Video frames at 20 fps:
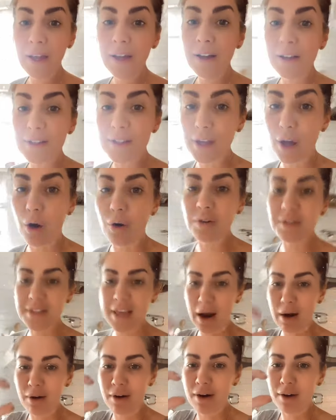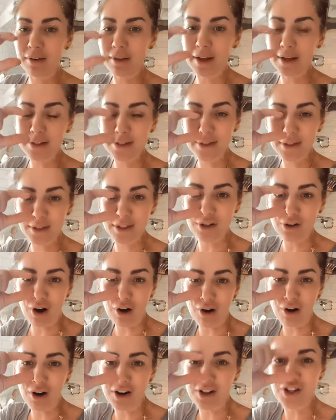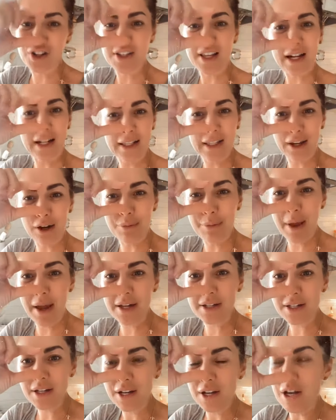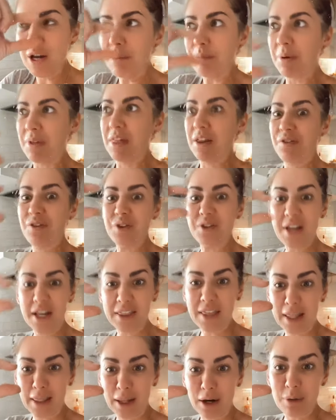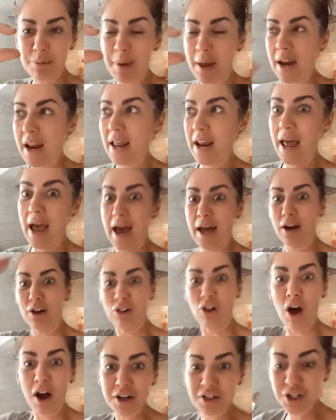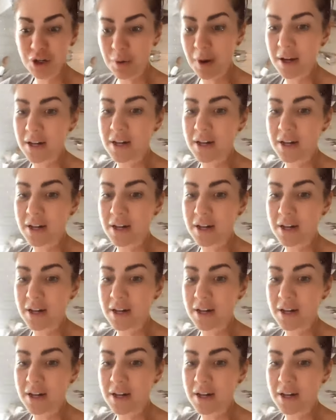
So sour like starter is just like a little bit, but then if you take that little bit and add a lot to it,